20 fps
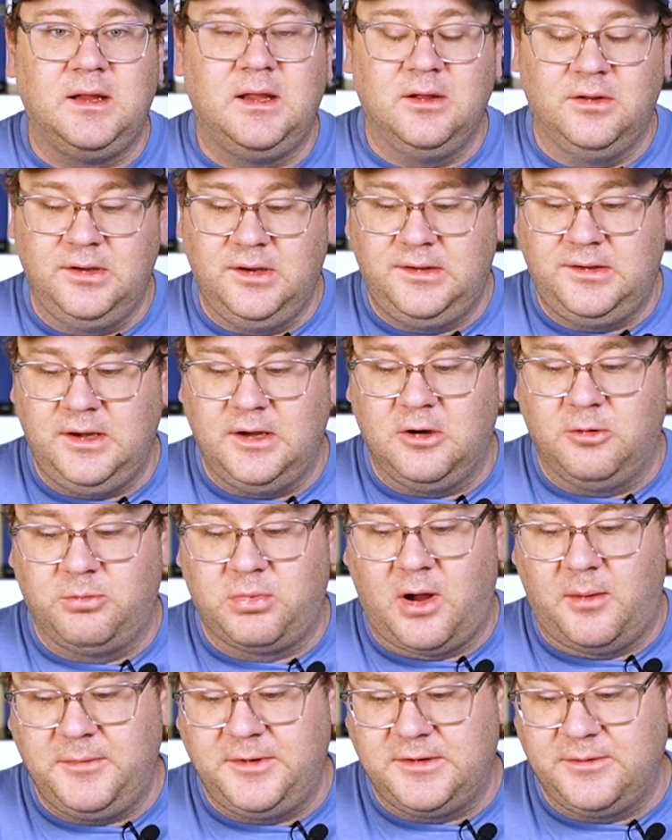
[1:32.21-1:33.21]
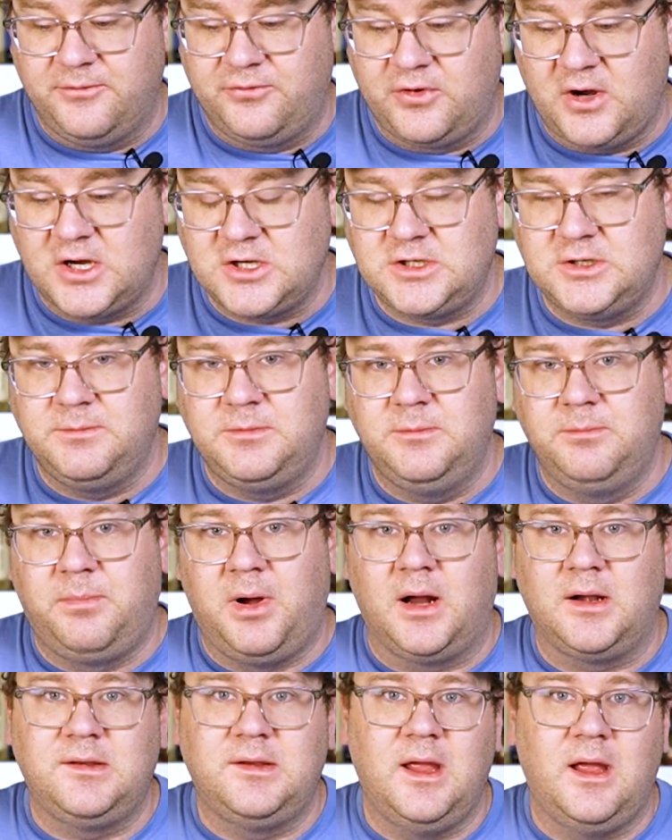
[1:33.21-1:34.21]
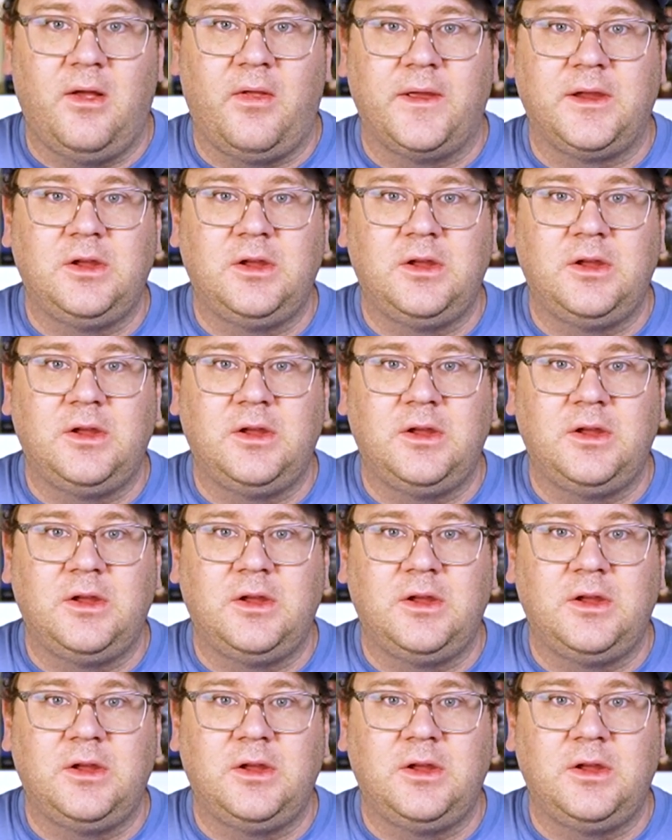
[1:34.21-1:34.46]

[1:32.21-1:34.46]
Killed a deer, brought me some fresh bucktail.